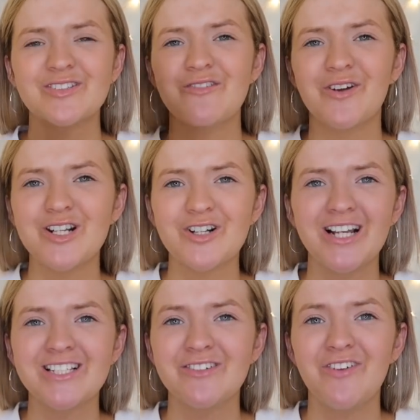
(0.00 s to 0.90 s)
So when I
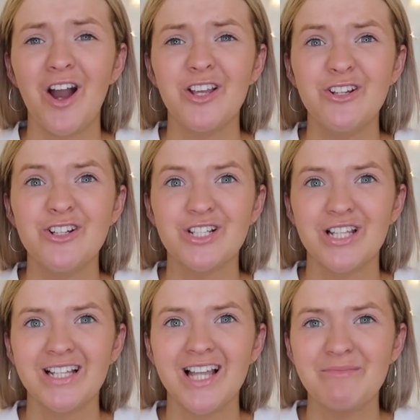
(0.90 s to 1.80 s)
try stuff out, I
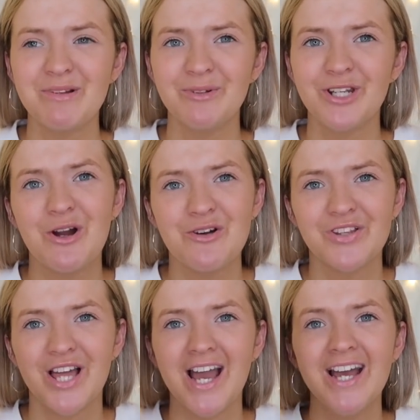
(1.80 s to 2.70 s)
usually let people know over
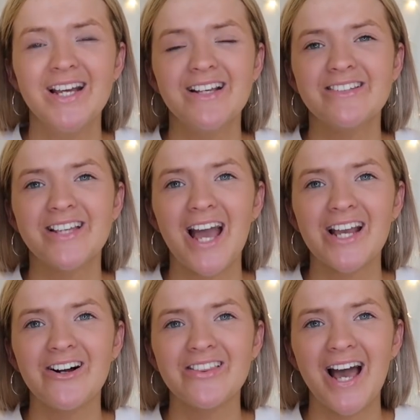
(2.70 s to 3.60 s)
there. So yeah, I got